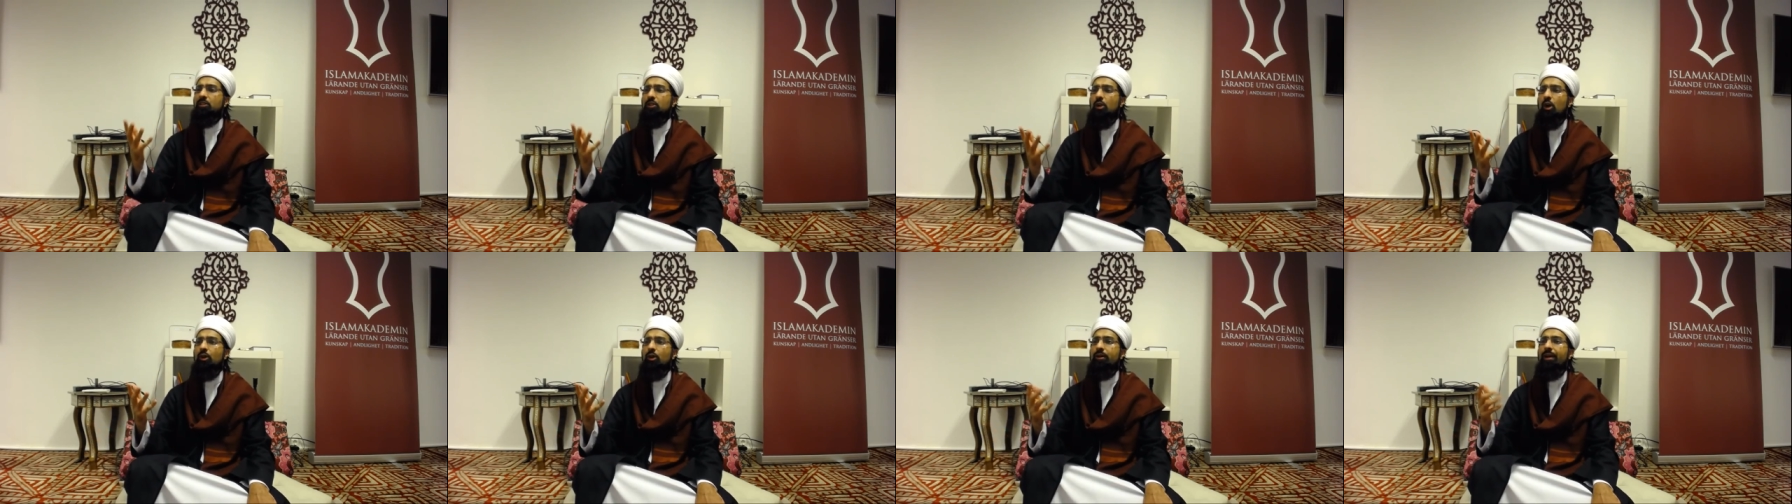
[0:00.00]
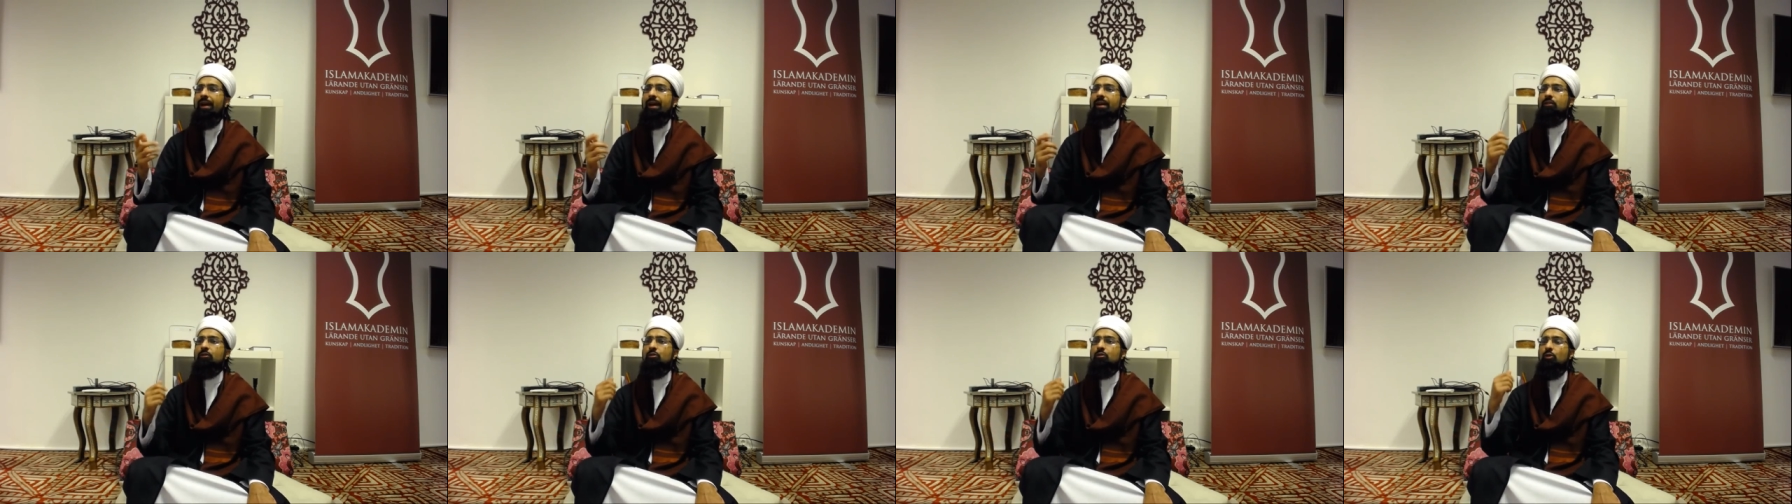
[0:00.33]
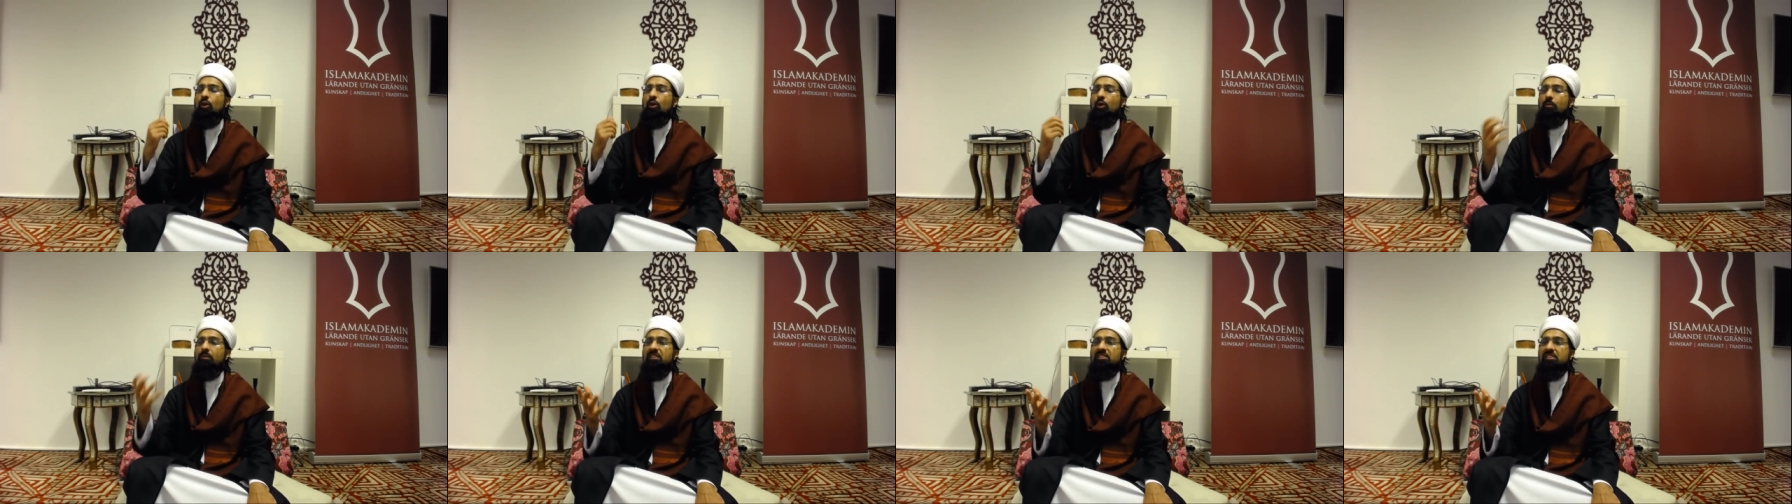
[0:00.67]
honor and
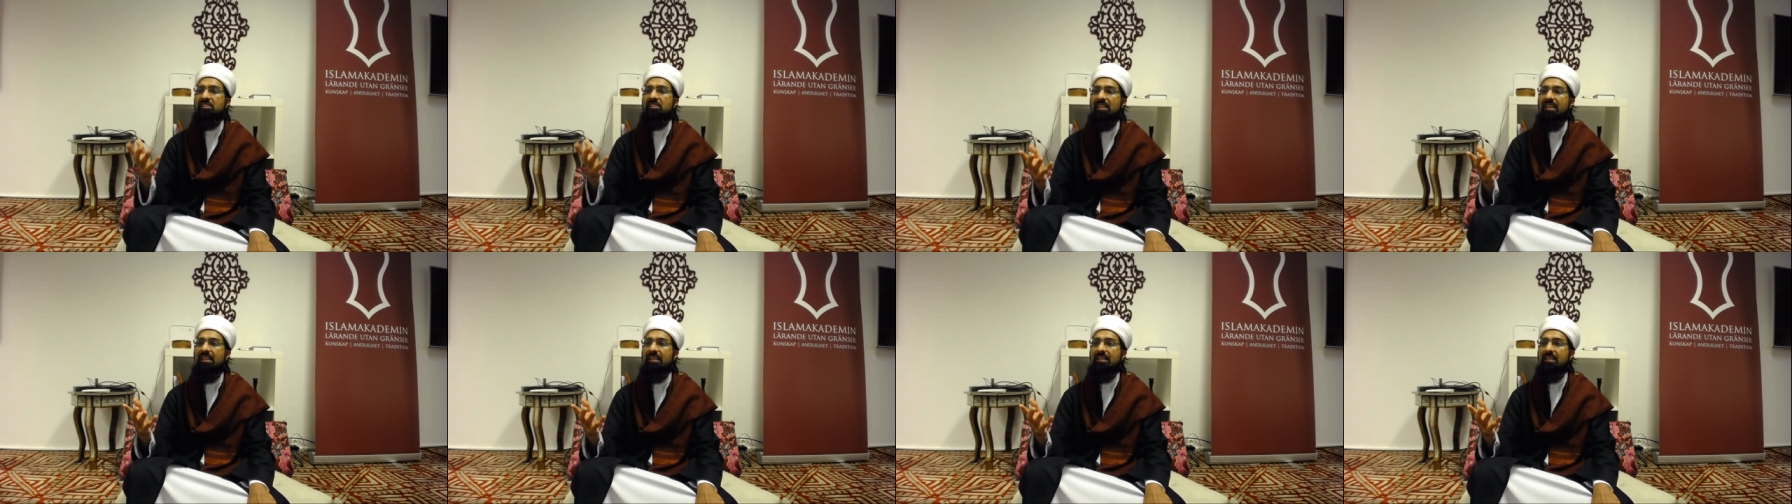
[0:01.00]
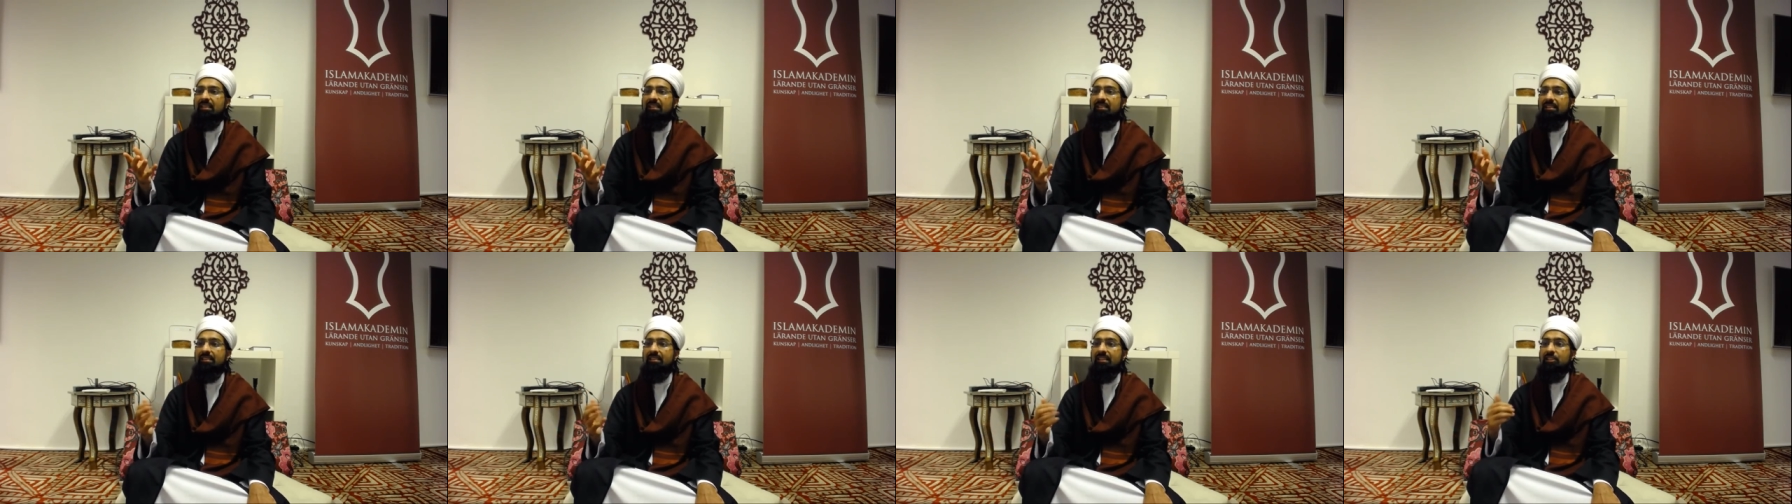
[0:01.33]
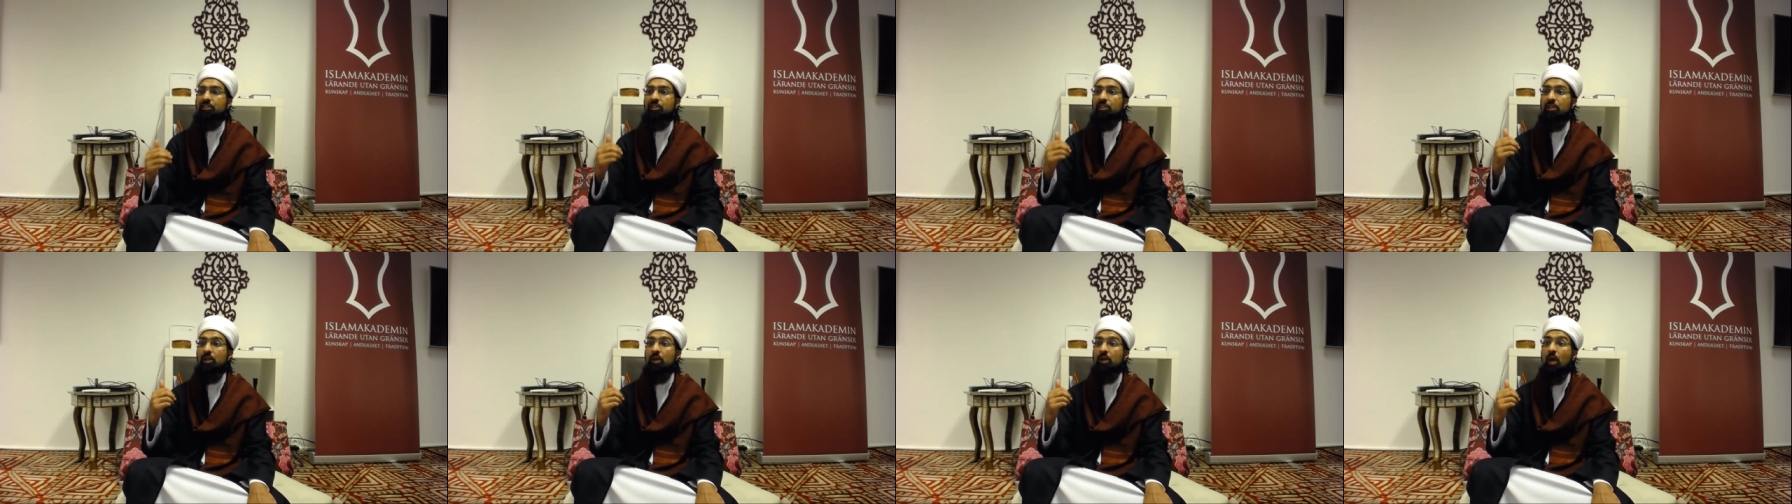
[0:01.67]
so much dignity that
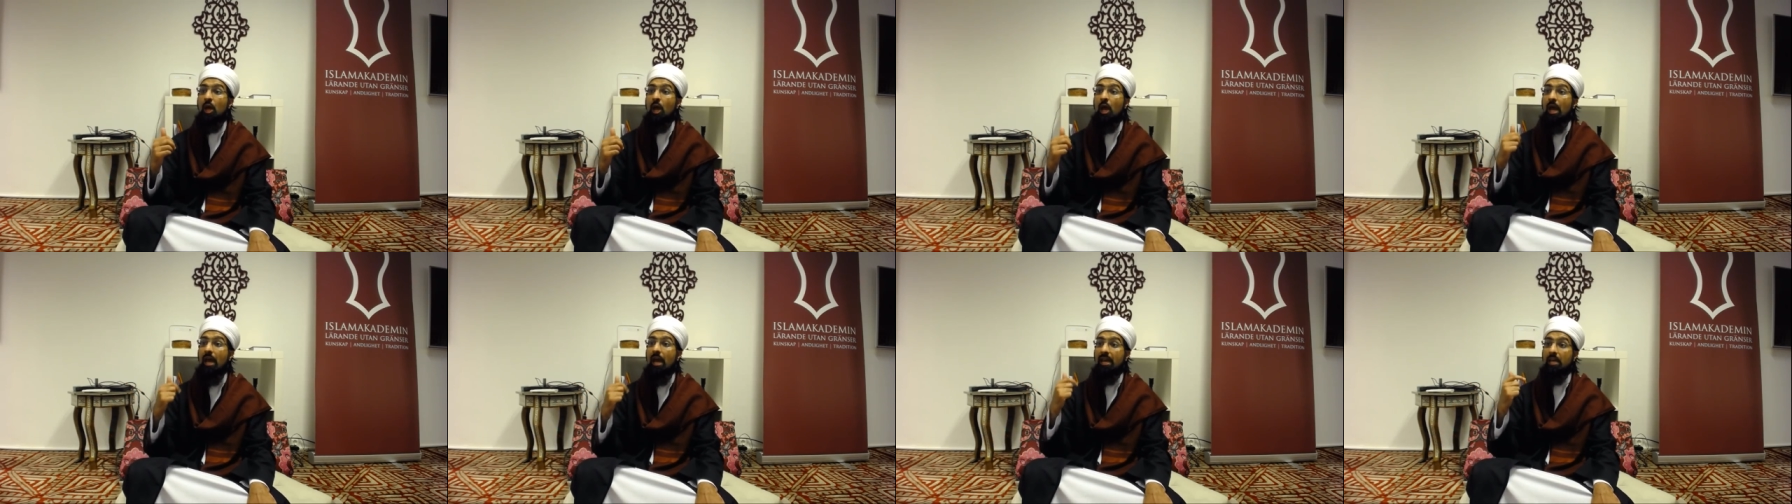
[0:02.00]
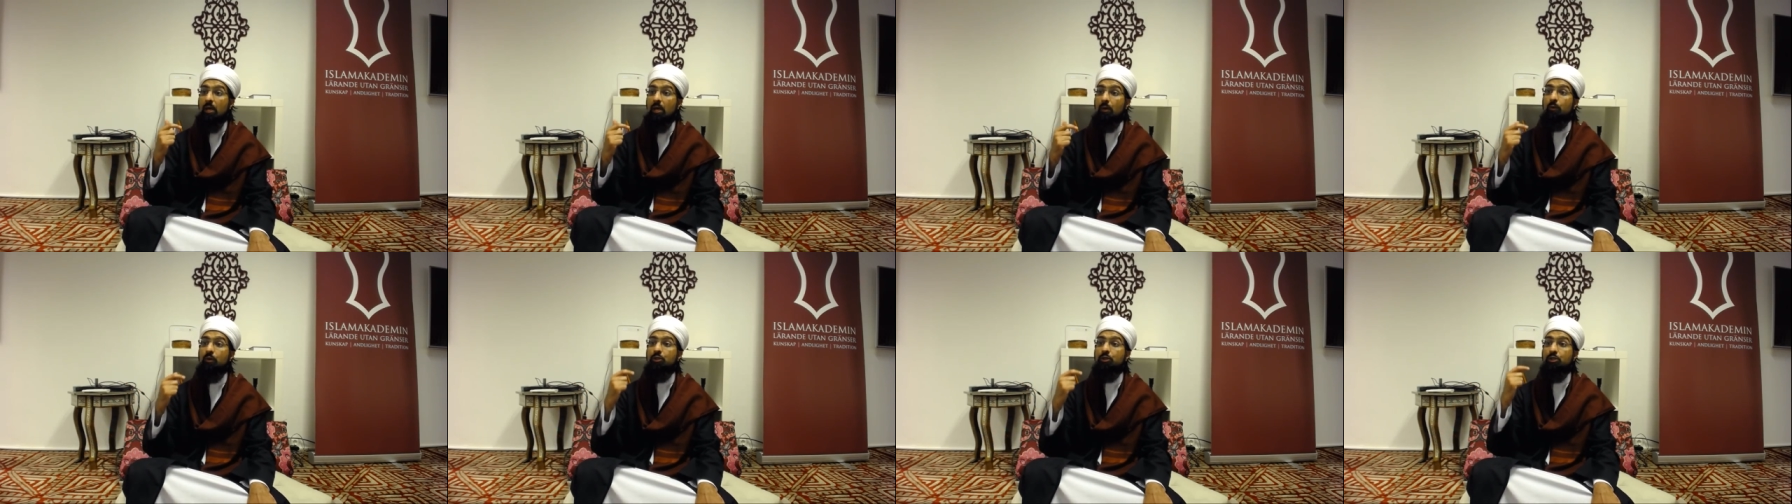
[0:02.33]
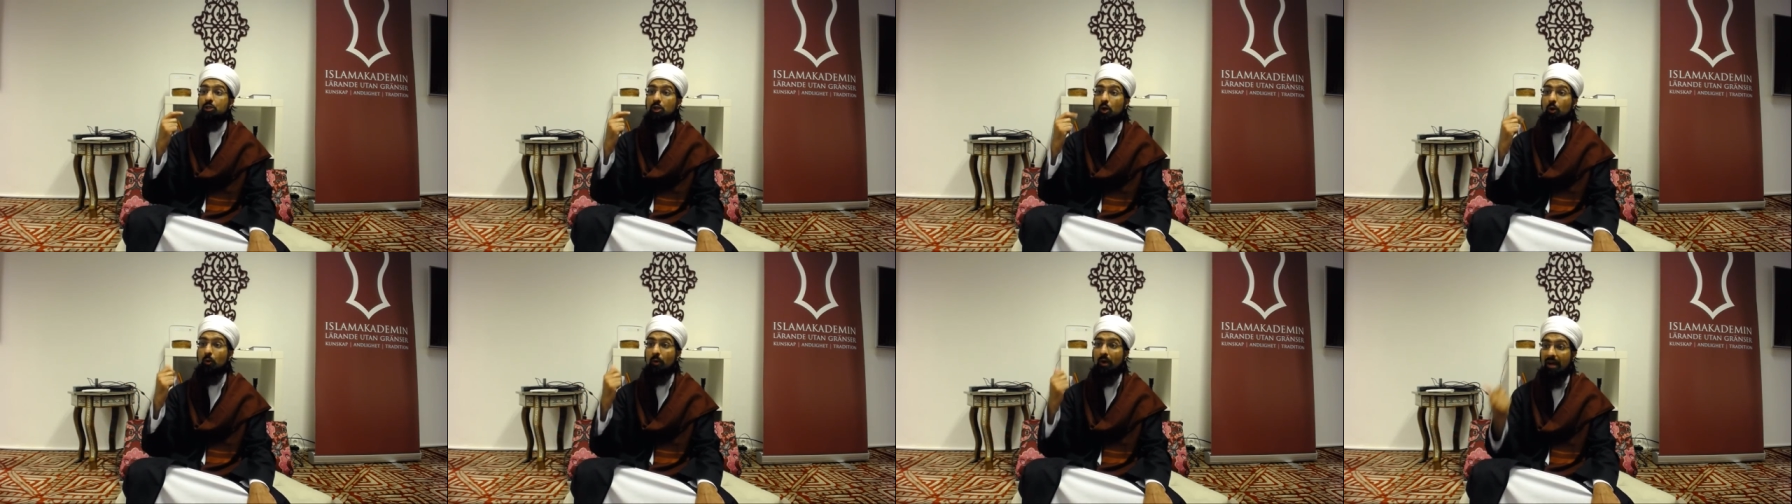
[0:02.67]
he would
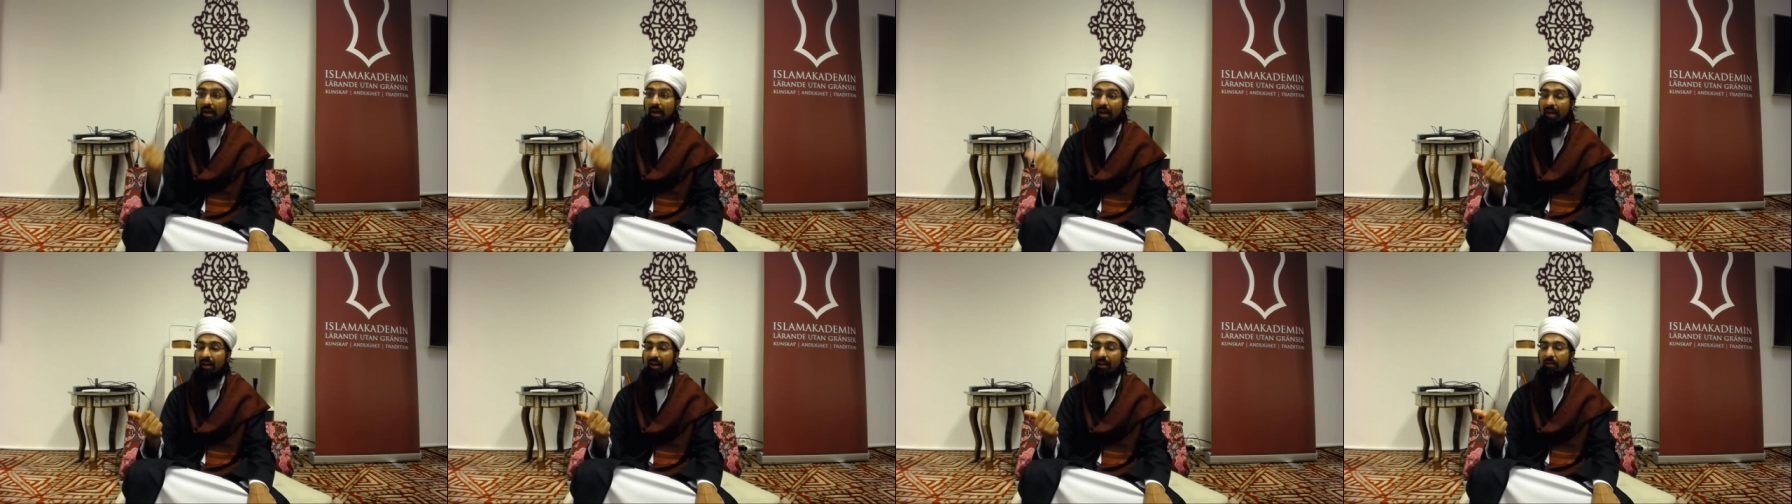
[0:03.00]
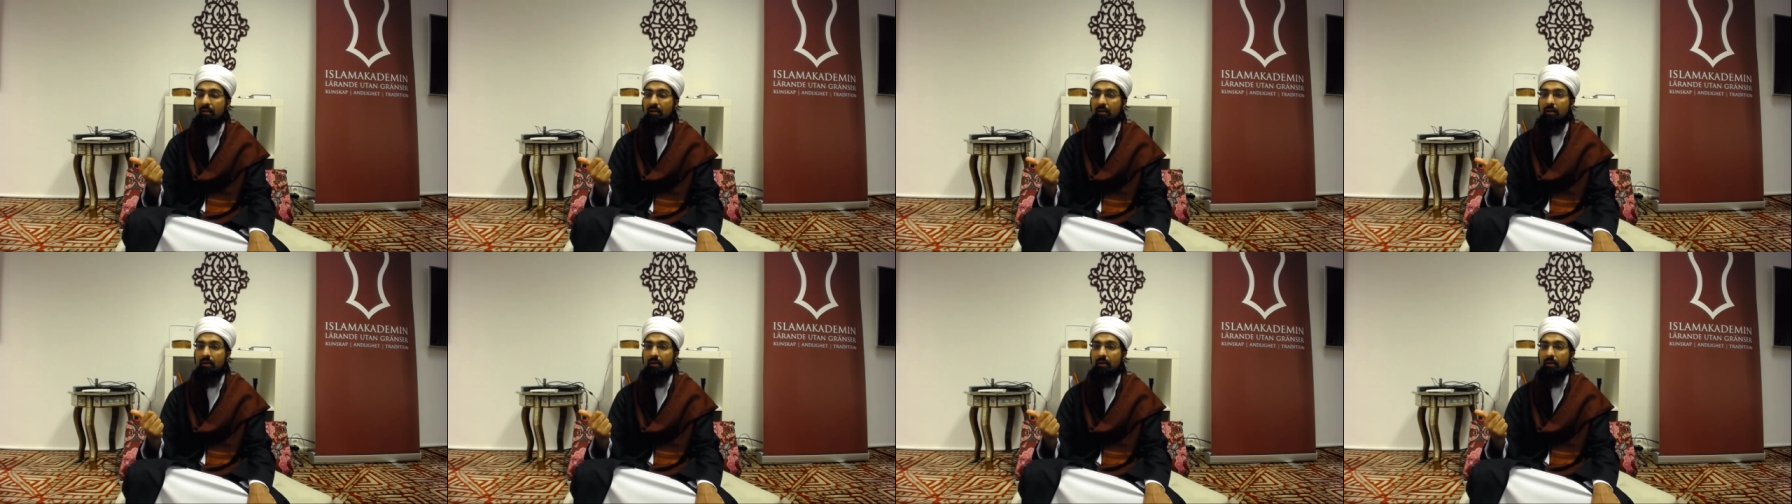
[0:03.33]
show her.